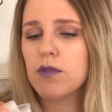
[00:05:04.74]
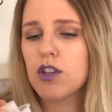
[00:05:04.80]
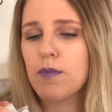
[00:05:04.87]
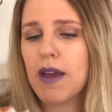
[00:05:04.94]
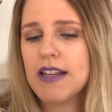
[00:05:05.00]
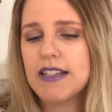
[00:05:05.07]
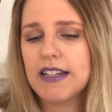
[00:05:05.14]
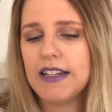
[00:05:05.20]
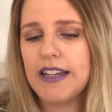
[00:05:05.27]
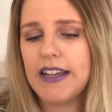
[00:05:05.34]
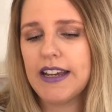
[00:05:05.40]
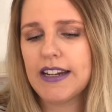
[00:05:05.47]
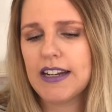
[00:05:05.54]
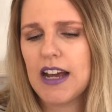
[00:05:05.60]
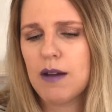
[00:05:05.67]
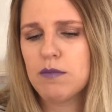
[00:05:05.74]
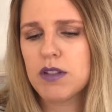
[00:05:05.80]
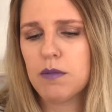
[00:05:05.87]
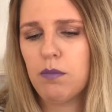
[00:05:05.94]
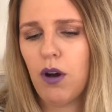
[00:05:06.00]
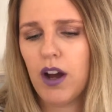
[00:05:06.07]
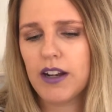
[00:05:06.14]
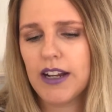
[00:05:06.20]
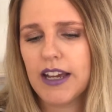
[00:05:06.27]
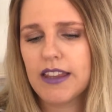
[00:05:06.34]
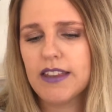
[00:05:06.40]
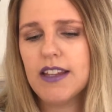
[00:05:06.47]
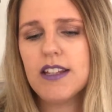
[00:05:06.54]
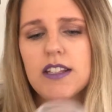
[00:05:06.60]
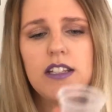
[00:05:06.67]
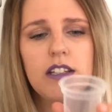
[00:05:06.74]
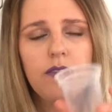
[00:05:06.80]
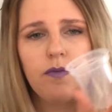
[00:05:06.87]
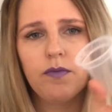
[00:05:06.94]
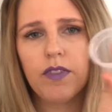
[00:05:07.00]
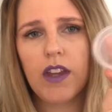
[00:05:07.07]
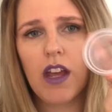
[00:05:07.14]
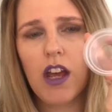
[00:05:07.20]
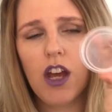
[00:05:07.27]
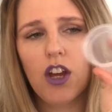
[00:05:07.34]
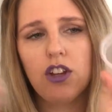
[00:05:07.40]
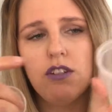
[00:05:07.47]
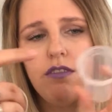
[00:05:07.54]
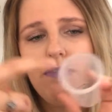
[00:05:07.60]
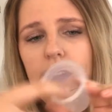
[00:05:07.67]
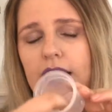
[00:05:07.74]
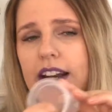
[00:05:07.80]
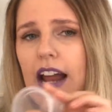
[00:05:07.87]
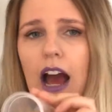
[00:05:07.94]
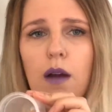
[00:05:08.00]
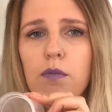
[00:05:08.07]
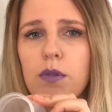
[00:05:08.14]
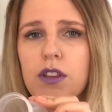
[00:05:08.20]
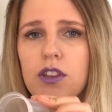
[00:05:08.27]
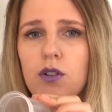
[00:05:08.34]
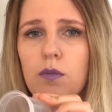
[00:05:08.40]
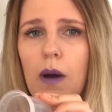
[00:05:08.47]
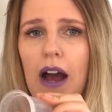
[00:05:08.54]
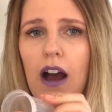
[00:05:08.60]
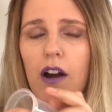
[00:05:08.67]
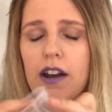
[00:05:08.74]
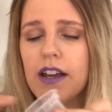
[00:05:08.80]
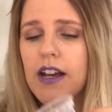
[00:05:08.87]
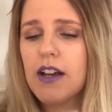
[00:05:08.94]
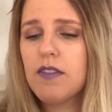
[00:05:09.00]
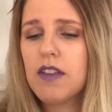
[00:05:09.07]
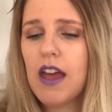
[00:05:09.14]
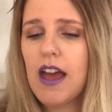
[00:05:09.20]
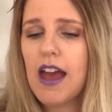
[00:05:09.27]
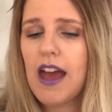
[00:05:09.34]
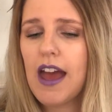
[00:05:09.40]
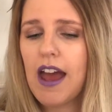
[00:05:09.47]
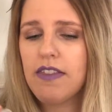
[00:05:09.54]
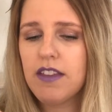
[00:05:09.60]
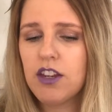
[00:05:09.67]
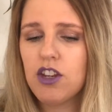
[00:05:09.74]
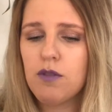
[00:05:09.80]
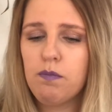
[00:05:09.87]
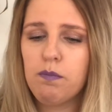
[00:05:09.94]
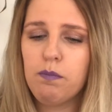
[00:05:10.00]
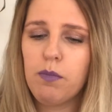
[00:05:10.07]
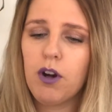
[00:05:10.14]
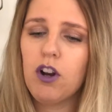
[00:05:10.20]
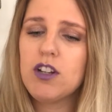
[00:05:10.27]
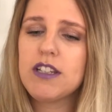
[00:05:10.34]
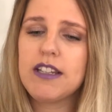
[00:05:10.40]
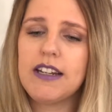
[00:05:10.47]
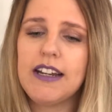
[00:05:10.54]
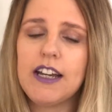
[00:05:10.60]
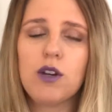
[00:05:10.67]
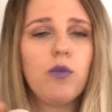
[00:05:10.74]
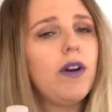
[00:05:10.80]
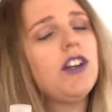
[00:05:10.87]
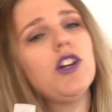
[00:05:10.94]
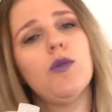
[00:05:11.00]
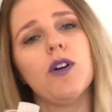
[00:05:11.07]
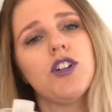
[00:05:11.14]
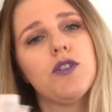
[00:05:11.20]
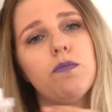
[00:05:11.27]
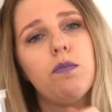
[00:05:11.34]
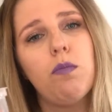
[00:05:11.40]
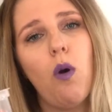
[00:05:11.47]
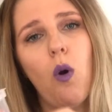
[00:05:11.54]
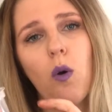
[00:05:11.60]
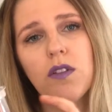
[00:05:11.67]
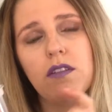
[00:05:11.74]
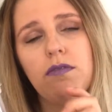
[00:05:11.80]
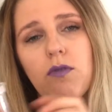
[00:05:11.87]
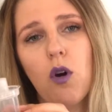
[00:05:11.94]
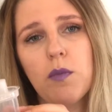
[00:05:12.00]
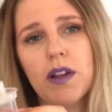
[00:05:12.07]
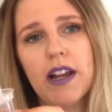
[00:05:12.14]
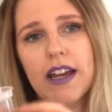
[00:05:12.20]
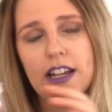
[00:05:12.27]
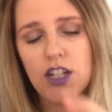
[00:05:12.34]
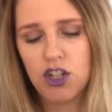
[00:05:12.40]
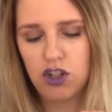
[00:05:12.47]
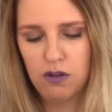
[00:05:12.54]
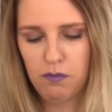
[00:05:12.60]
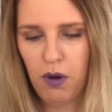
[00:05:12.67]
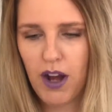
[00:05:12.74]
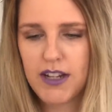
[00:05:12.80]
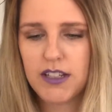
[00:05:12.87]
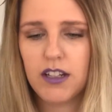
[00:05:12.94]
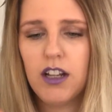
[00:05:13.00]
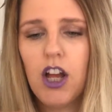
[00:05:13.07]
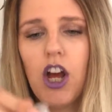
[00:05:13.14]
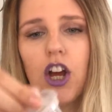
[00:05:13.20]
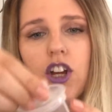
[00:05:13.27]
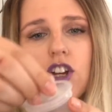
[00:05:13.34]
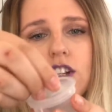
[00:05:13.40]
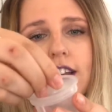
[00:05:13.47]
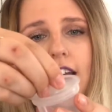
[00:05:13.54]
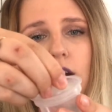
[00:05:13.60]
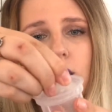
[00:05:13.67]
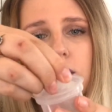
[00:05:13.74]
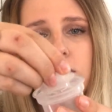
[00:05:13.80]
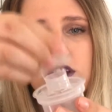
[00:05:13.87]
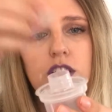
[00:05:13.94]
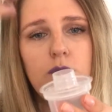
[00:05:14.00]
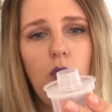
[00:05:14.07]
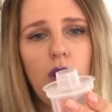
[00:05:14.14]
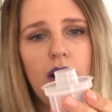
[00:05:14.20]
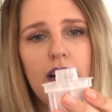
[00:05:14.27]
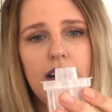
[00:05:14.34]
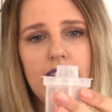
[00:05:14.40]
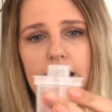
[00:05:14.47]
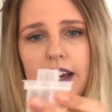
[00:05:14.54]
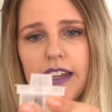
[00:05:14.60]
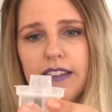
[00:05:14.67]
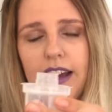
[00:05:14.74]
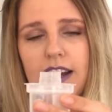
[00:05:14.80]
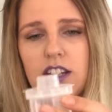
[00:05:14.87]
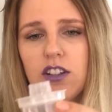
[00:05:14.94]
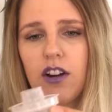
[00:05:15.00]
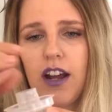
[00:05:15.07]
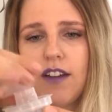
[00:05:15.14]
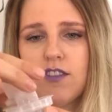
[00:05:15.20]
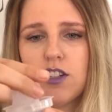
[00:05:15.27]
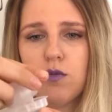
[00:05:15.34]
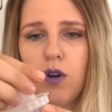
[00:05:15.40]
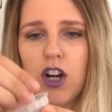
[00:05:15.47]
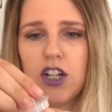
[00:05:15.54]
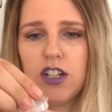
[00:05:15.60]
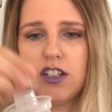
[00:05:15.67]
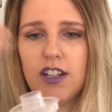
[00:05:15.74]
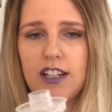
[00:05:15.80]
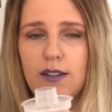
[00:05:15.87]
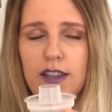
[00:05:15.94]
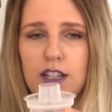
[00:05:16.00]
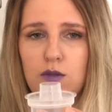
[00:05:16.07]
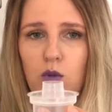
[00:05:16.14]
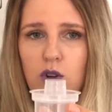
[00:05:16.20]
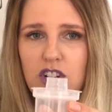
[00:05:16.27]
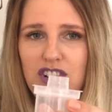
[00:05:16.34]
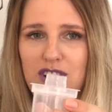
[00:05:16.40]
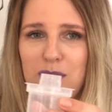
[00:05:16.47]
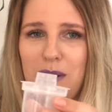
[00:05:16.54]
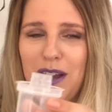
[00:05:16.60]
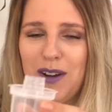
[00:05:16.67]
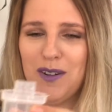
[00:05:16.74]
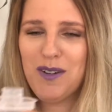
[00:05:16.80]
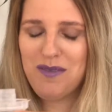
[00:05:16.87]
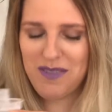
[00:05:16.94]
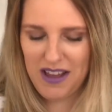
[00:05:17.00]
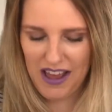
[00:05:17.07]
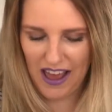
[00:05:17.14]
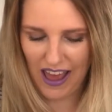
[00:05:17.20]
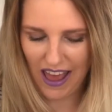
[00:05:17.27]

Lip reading: So basically it comes apart like this. You fill it up with your powder and then you close the lid. When you want to pour the formula into your bottle, you take off the smaller lid like that. Sorry, I just washed it, so there's water dripping off.